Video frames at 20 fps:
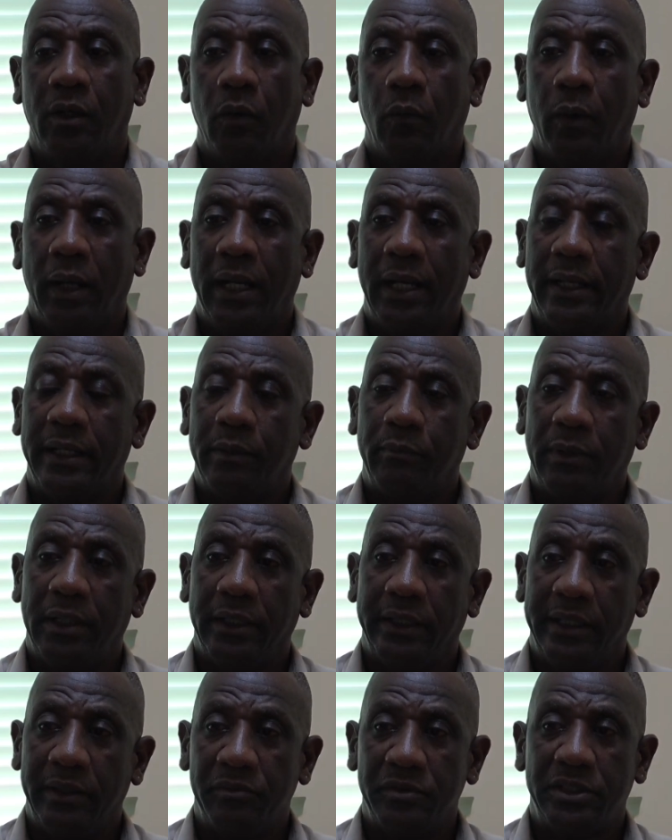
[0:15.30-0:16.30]
wild
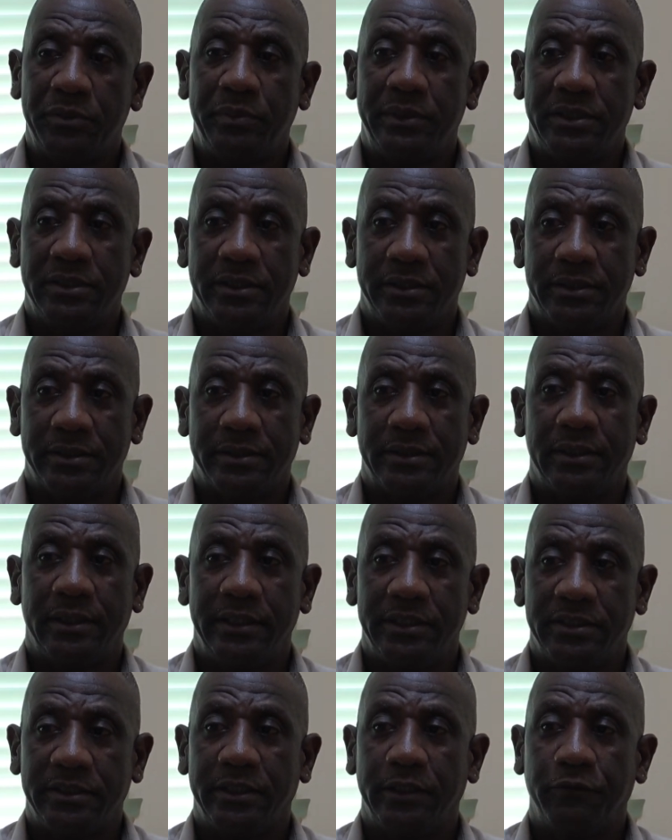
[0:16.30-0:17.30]
animal game species
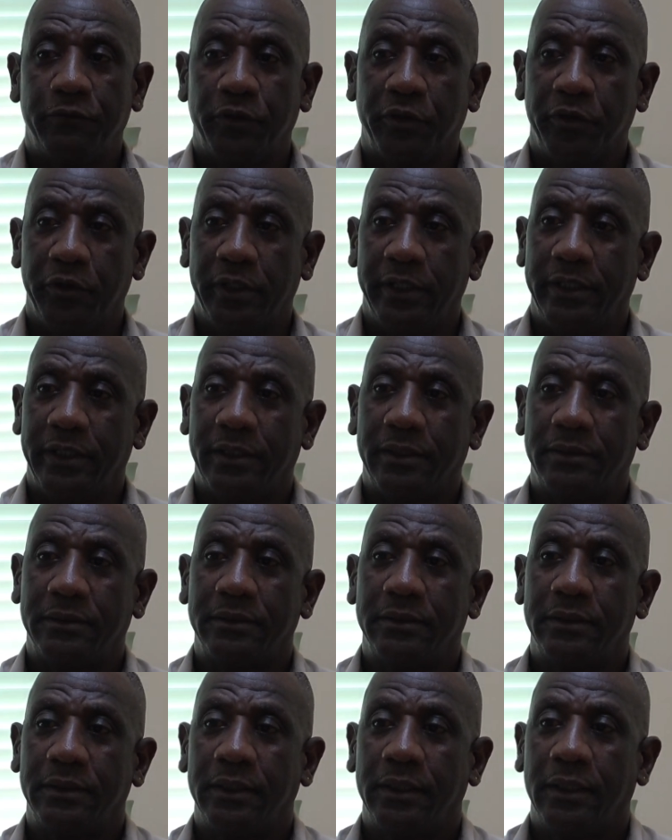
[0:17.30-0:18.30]
listed for Grenada.
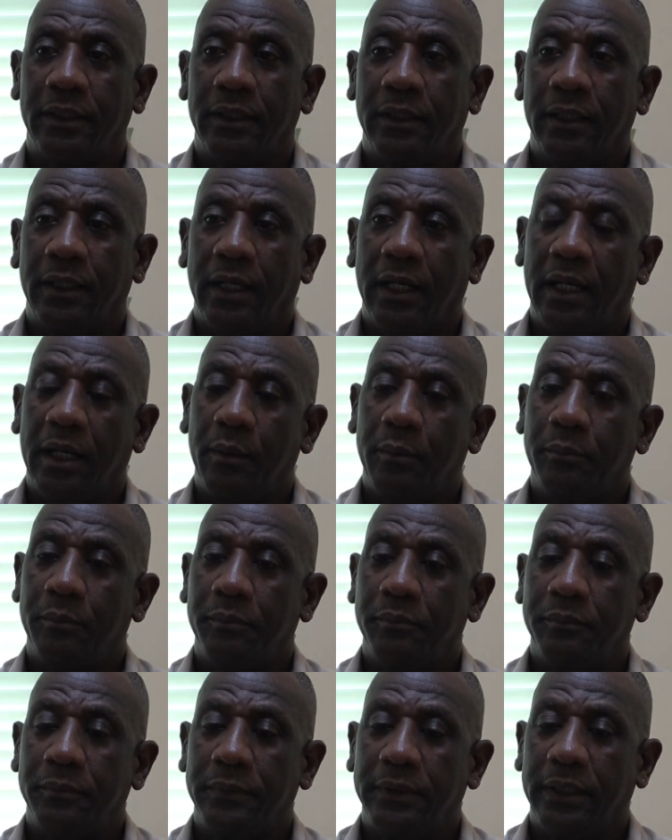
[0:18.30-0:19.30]

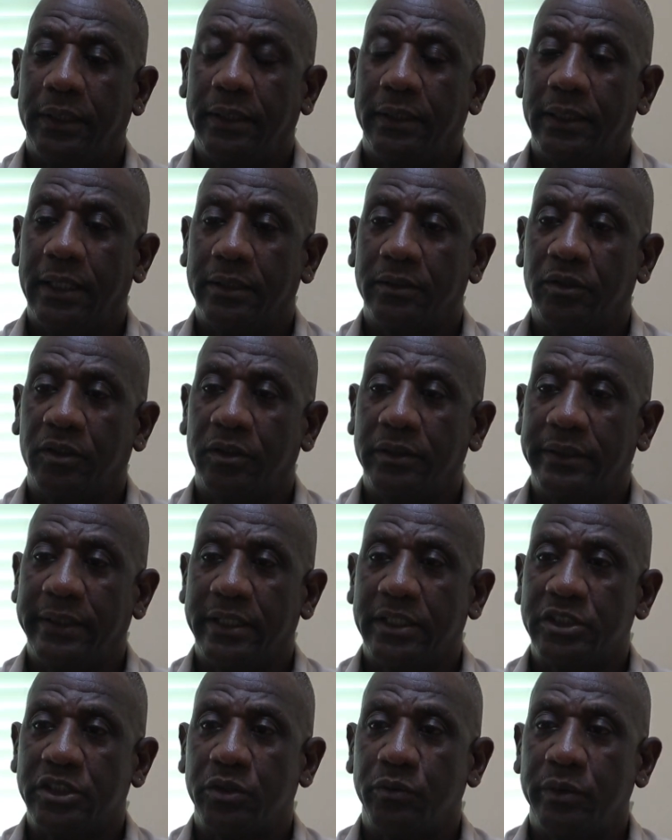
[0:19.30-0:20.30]
In that
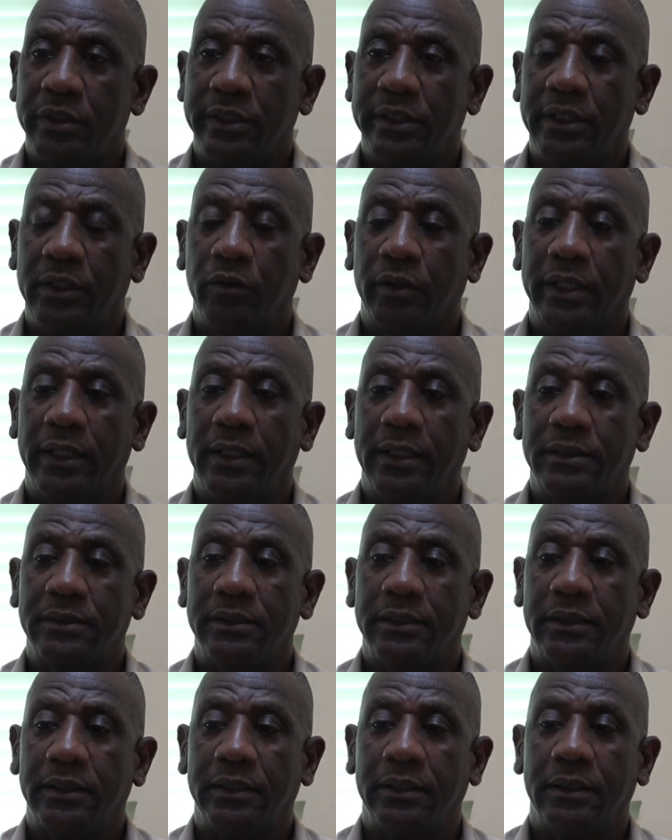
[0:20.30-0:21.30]
context, we're looking at
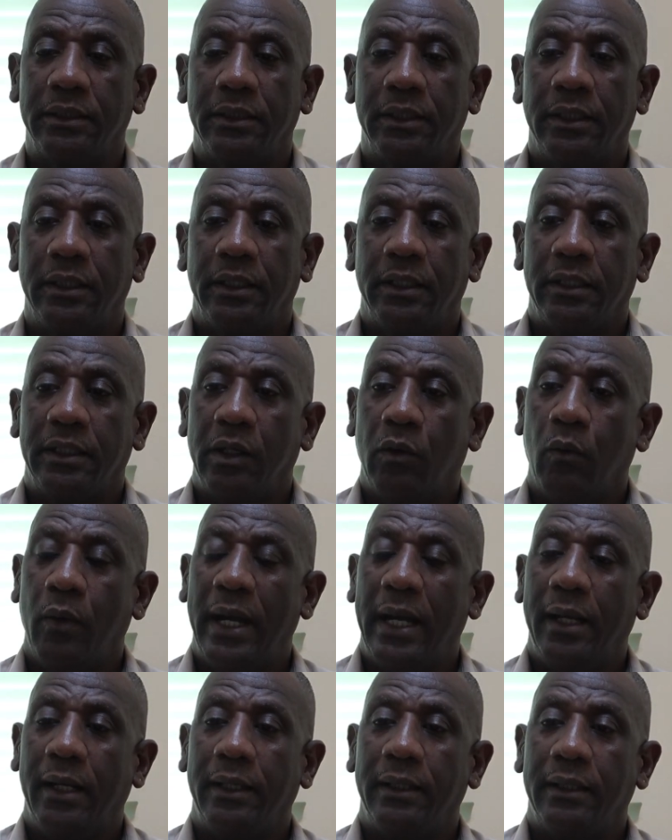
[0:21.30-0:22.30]
the
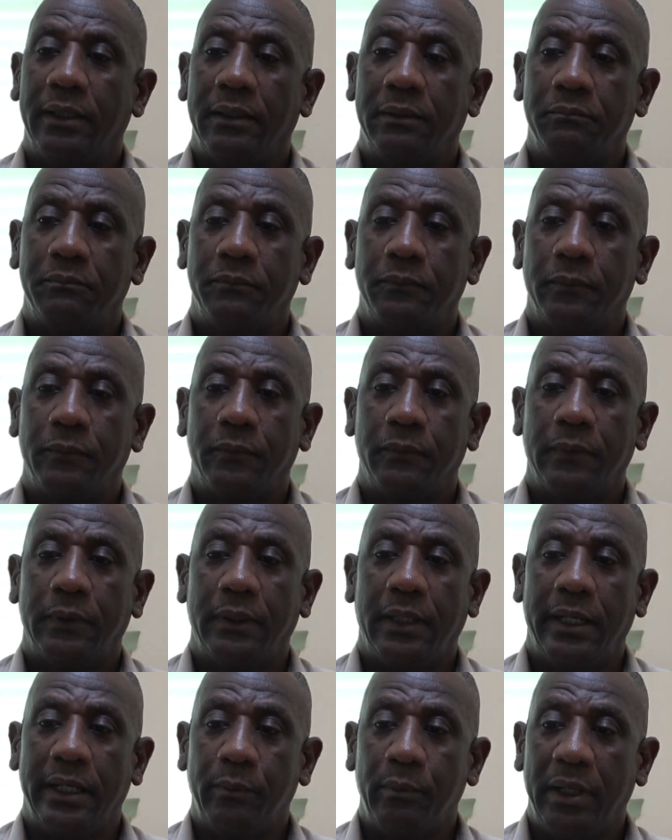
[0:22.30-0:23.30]
wild
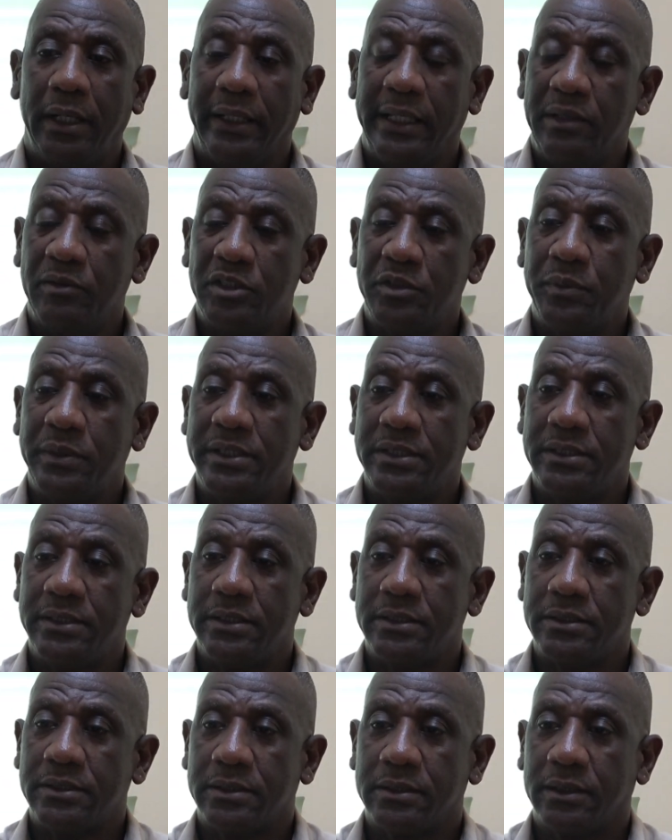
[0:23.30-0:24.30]
animal game
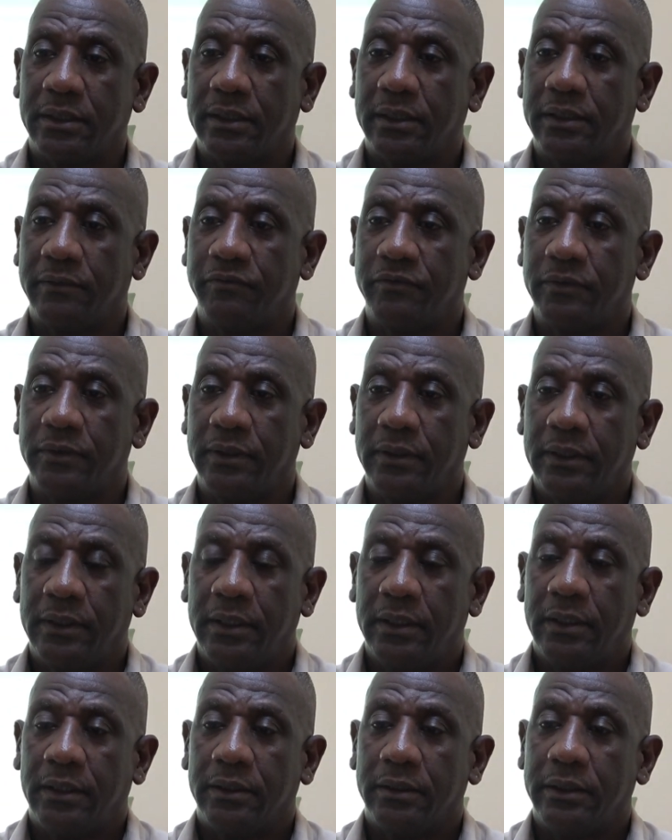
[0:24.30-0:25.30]
species,
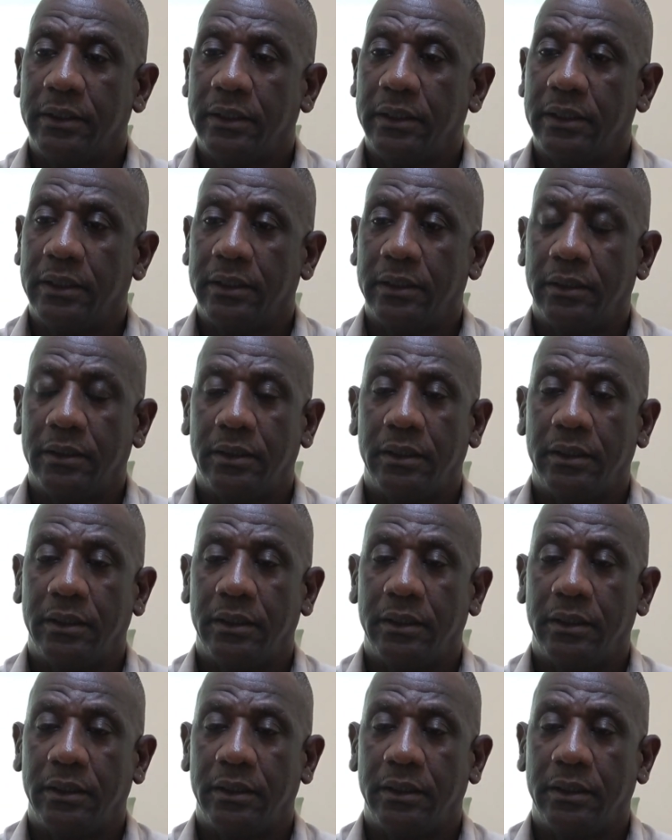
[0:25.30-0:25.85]
the